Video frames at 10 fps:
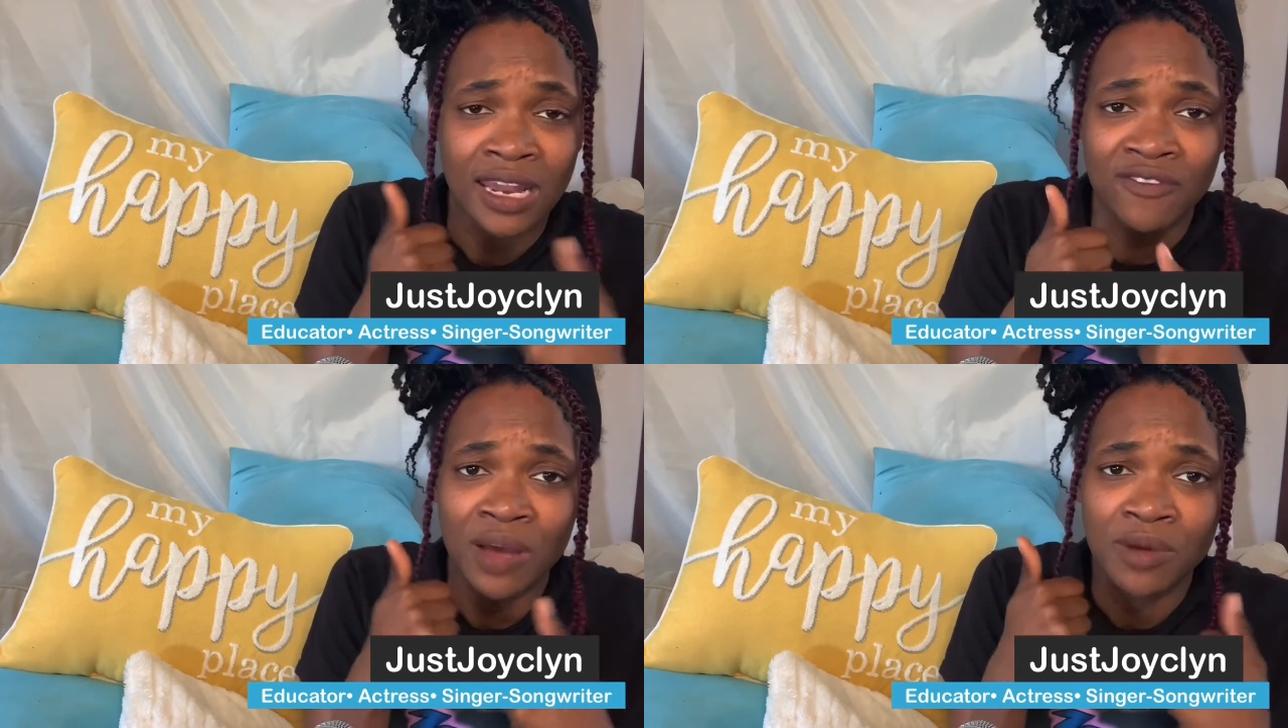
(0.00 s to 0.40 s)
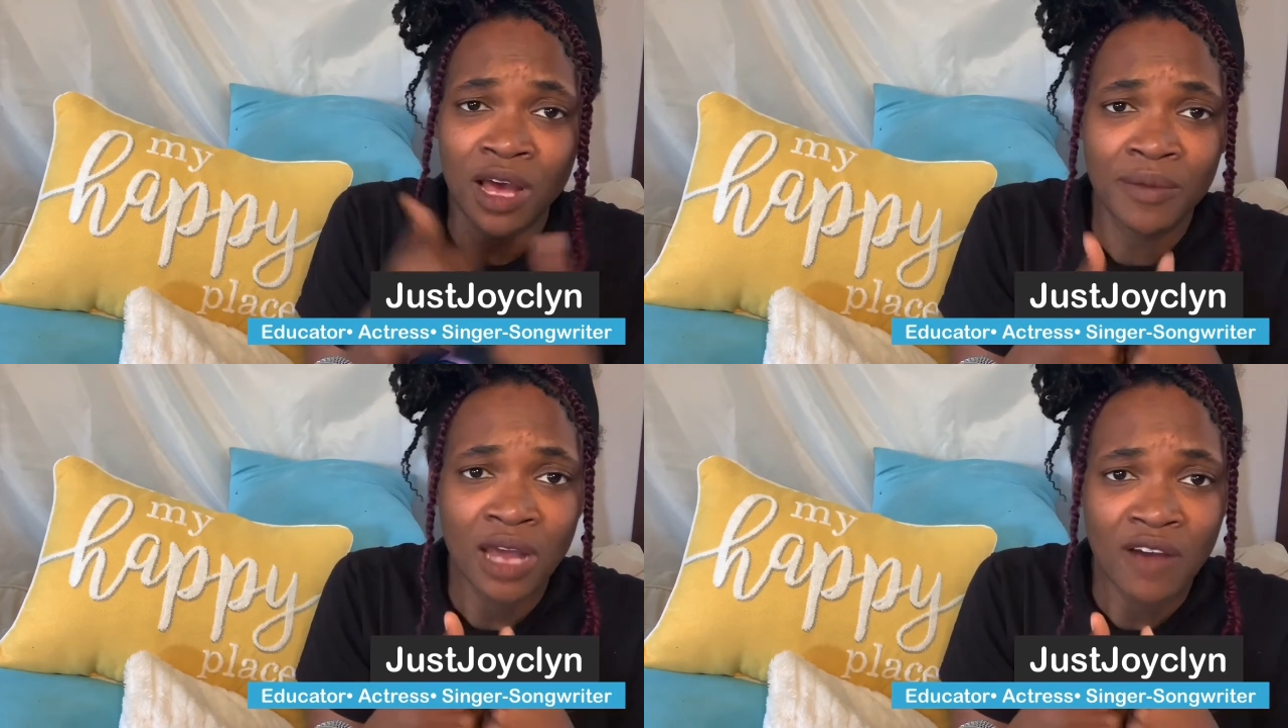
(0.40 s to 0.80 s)
if I'm
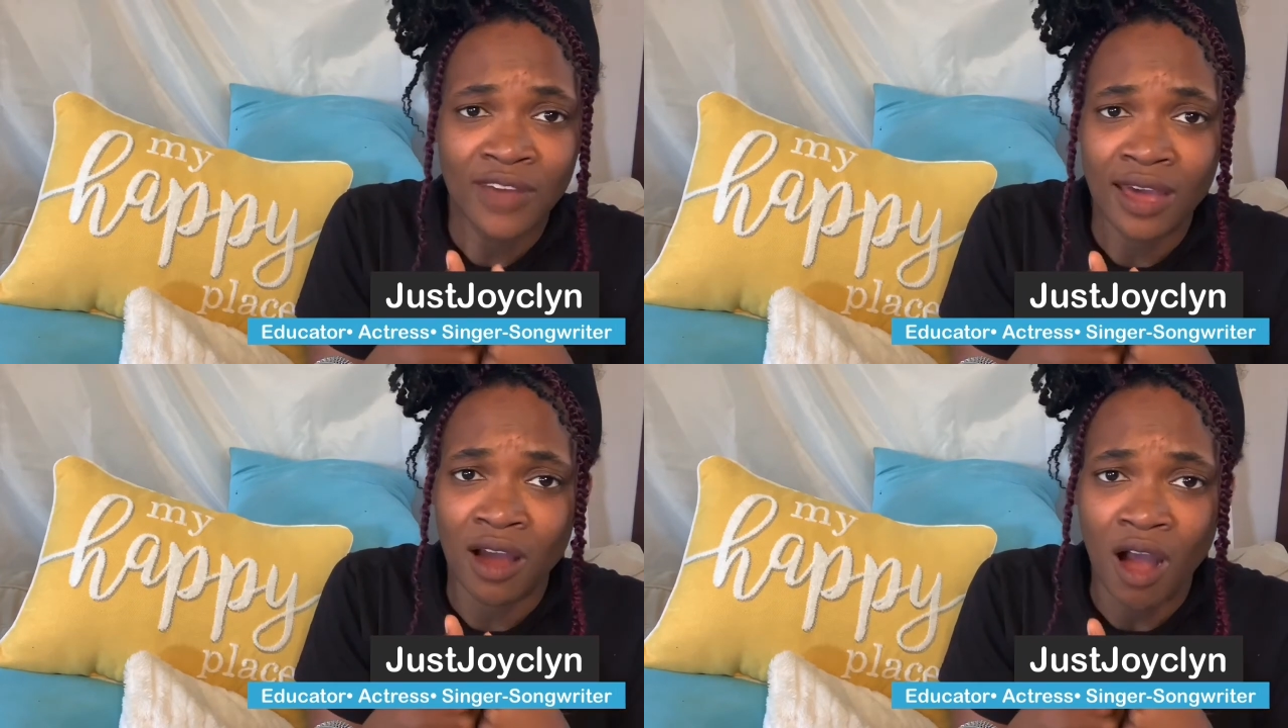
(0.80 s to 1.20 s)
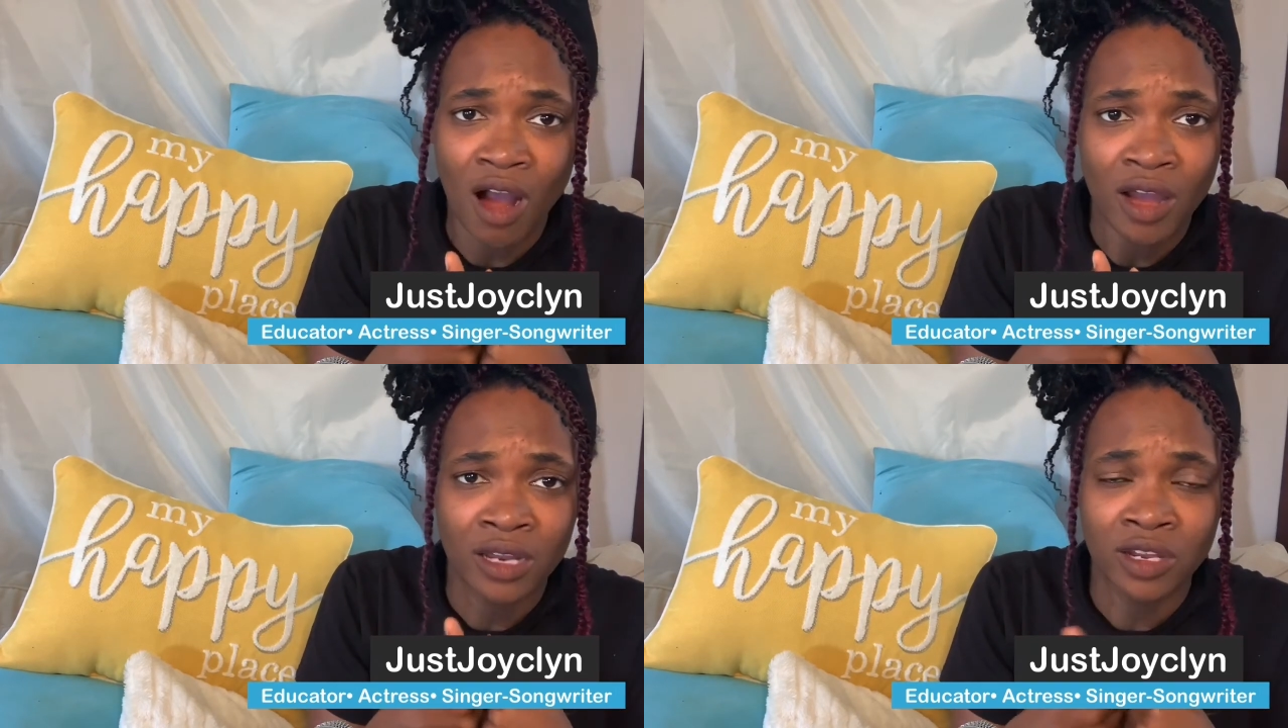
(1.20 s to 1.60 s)
coming off kind of
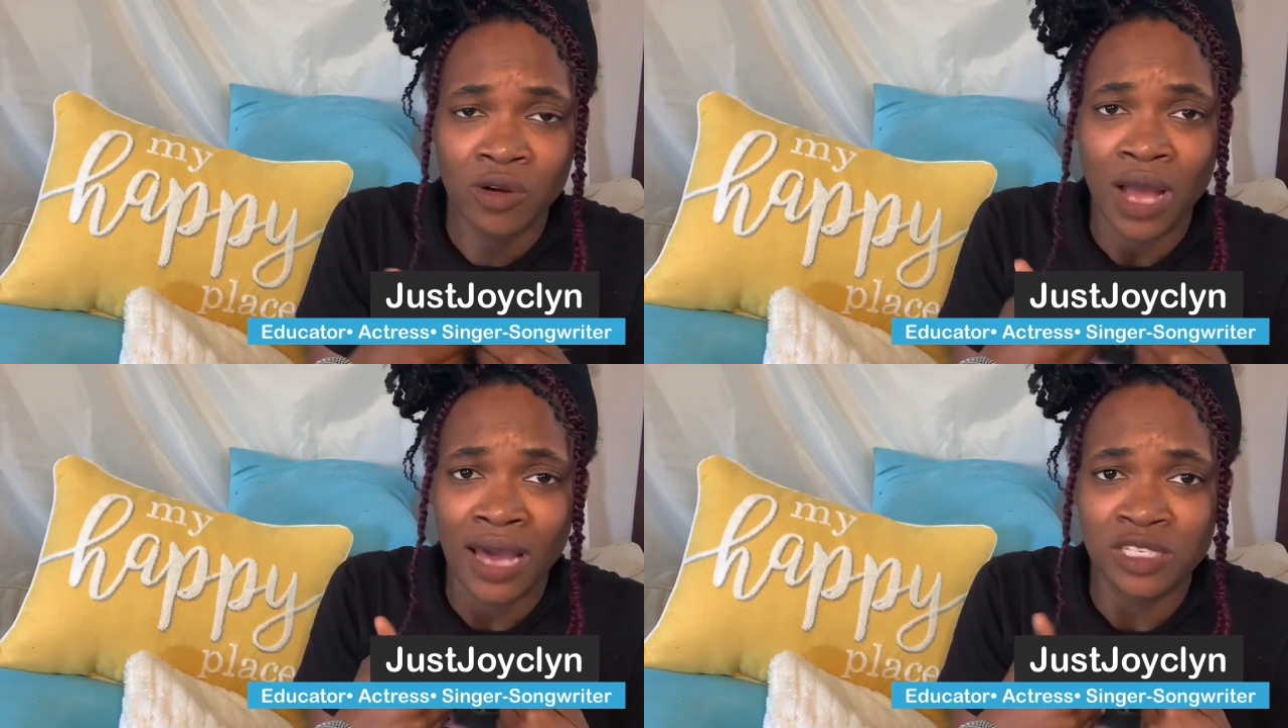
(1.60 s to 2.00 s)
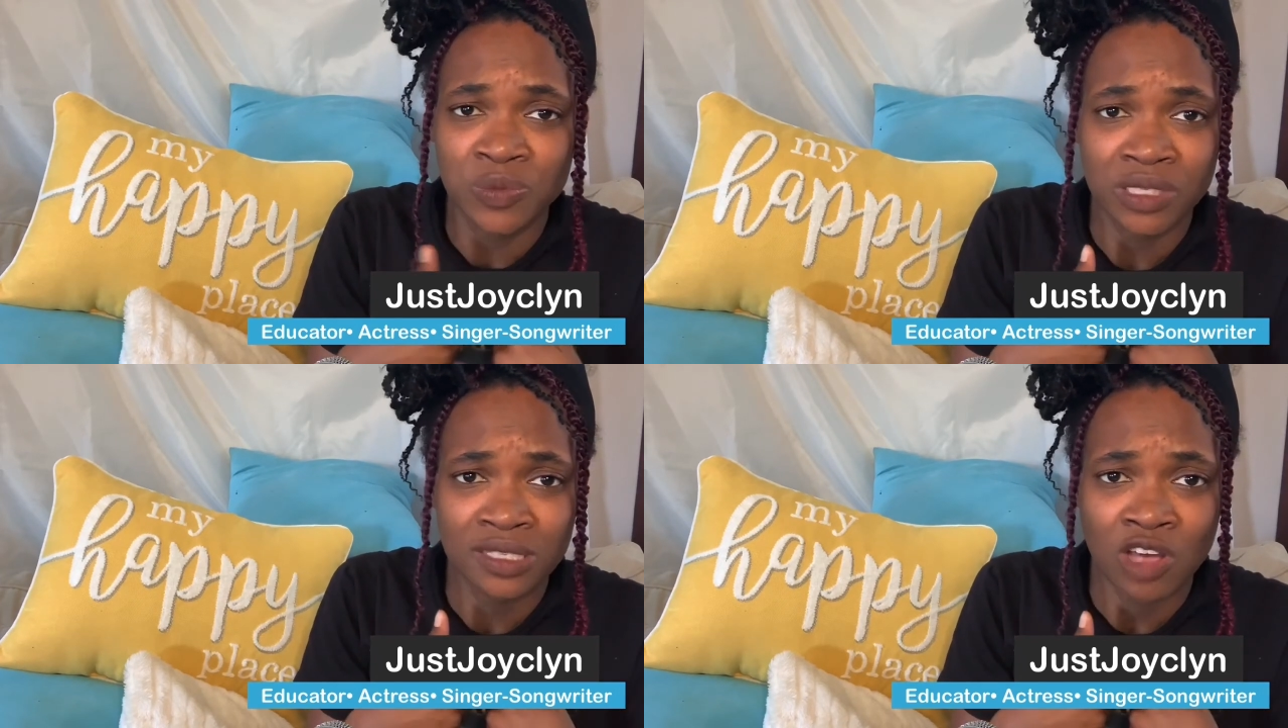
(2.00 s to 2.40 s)
hard, you know, God has
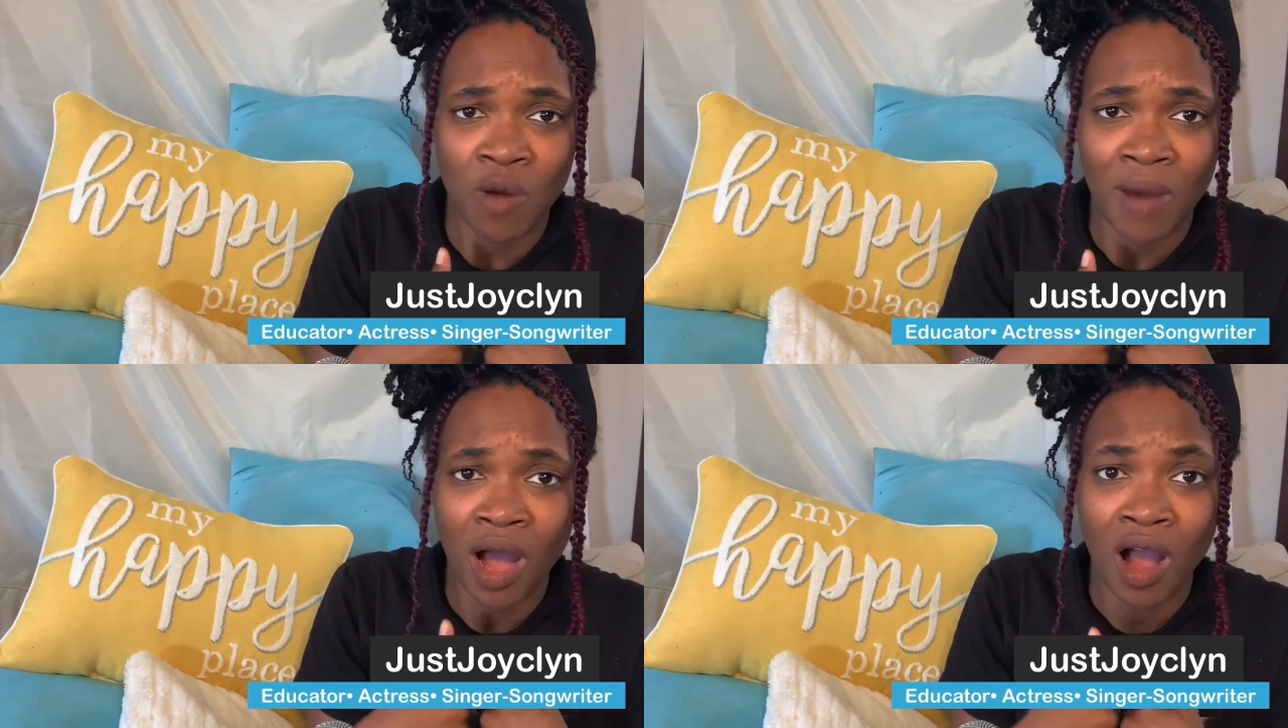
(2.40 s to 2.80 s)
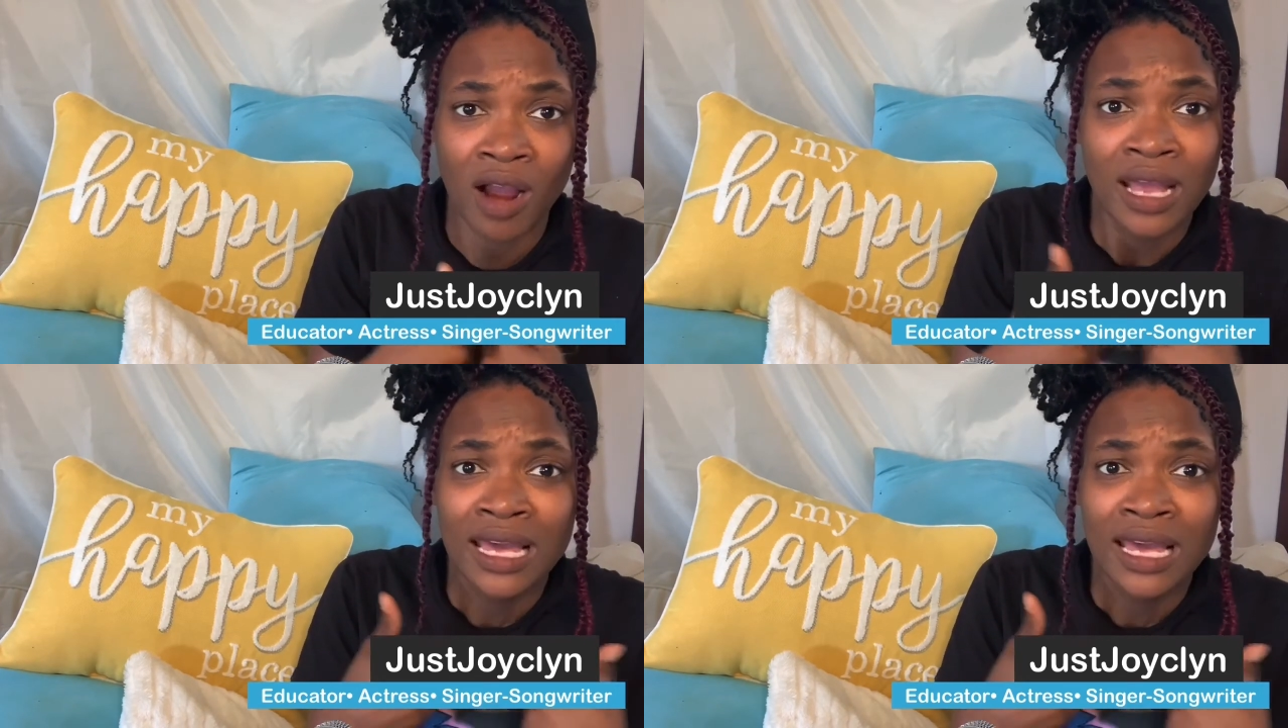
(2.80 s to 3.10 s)
put this on my heart.